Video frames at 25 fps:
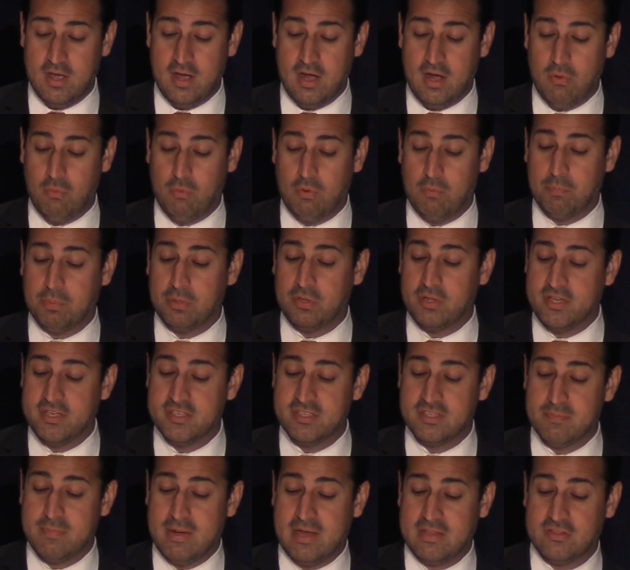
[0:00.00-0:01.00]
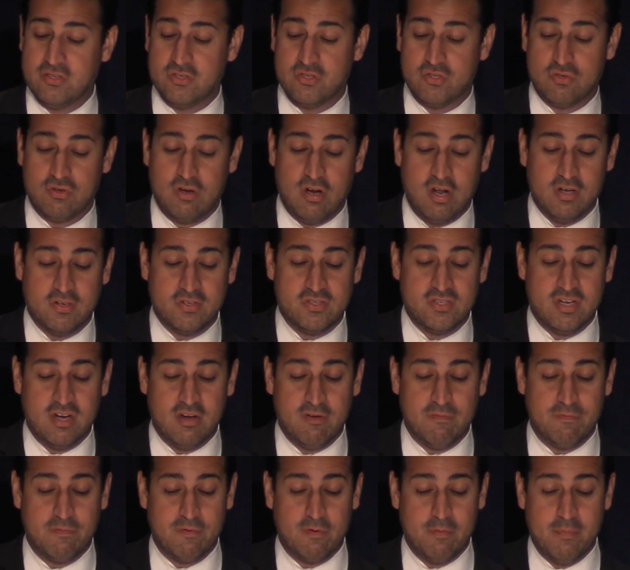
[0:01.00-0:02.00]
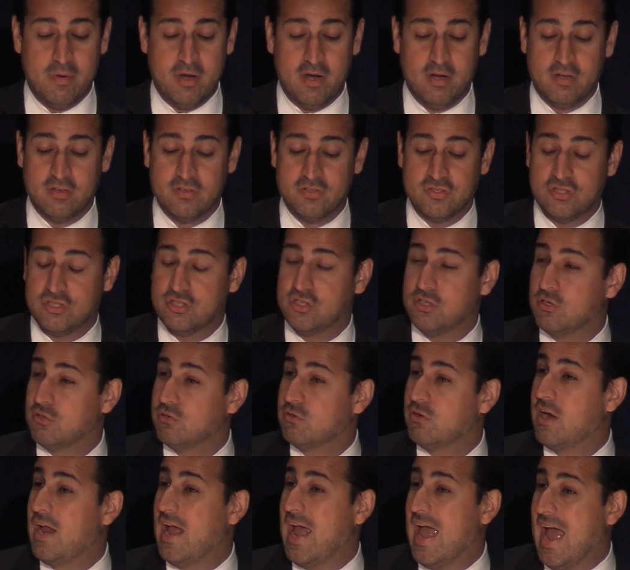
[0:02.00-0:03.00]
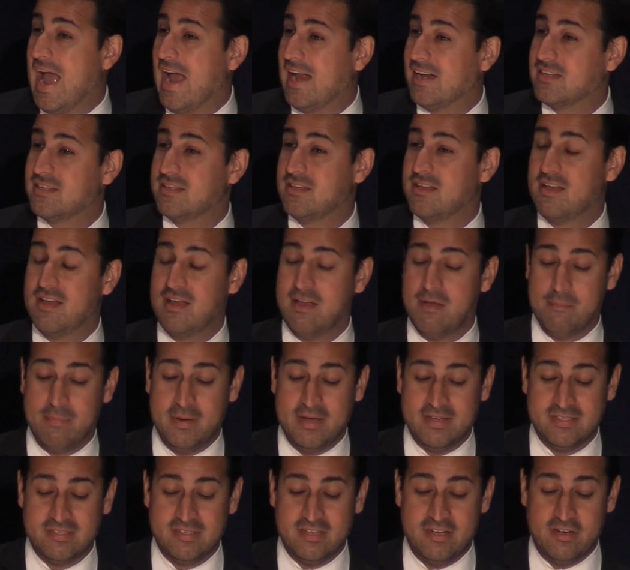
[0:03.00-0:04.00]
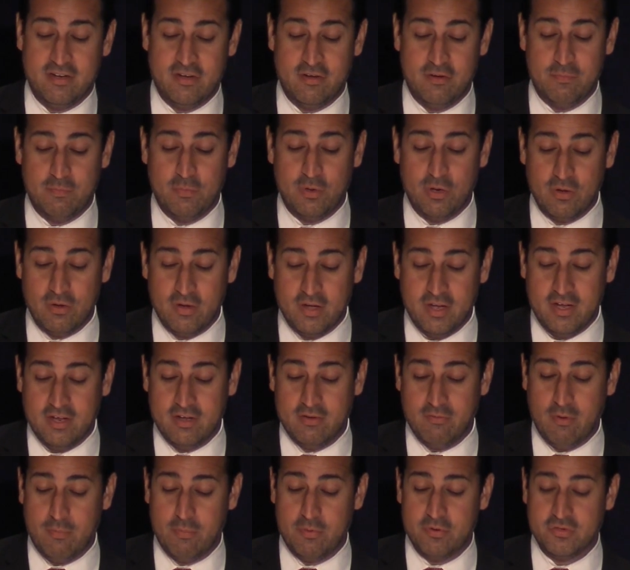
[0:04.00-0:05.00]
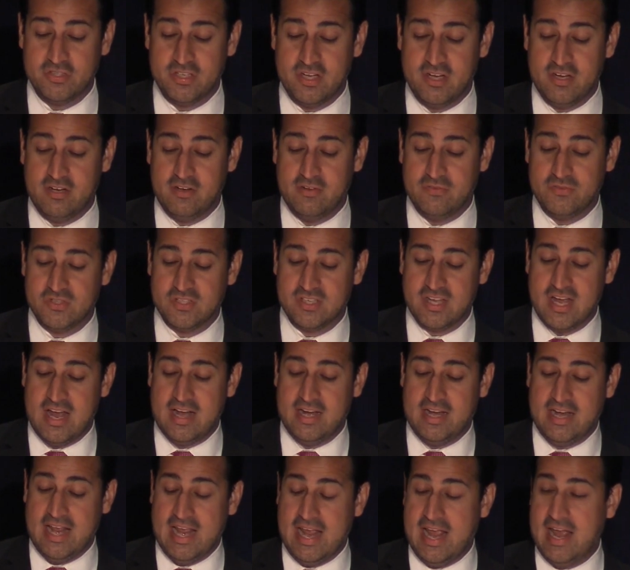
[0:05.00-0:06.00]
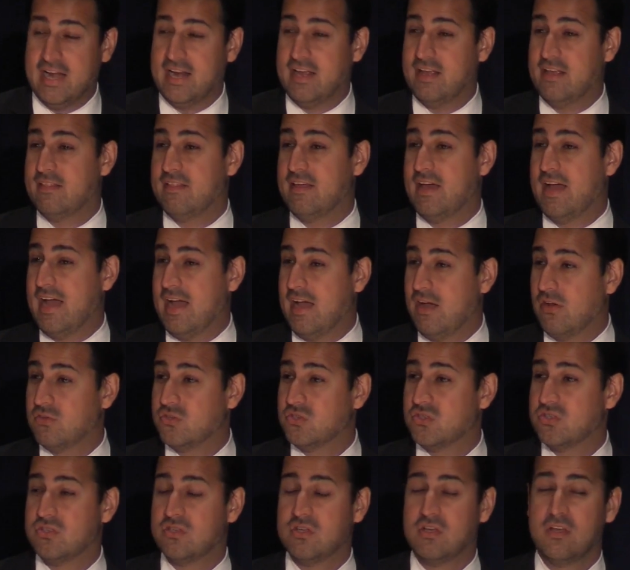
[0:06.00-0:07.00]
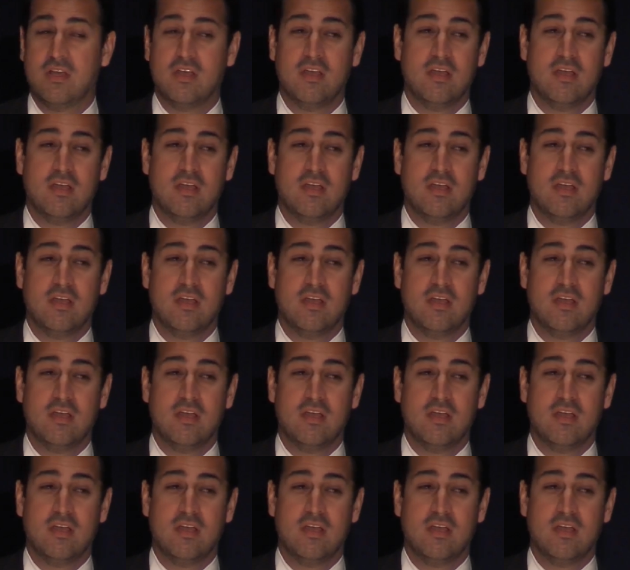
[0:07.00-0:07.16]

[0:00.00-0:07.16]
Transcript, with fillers: Uh, we're pleased about the Strong Start for America's Children Act by Senator Murray and Representative Scott and Hanna in the House.